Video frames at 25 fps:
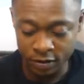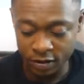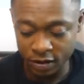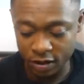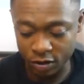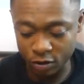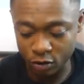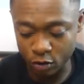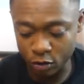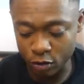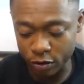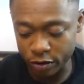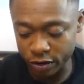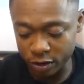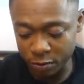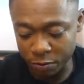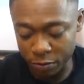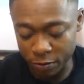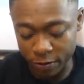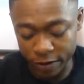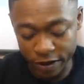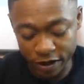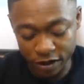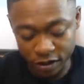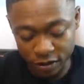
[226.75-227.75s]
they draw
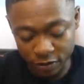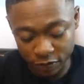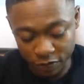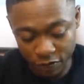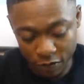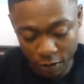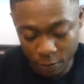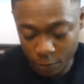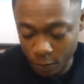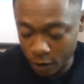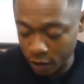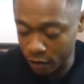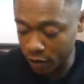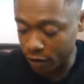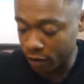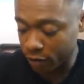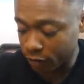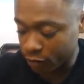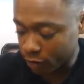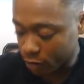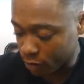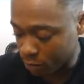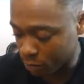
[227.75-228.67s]
inspiration from one another.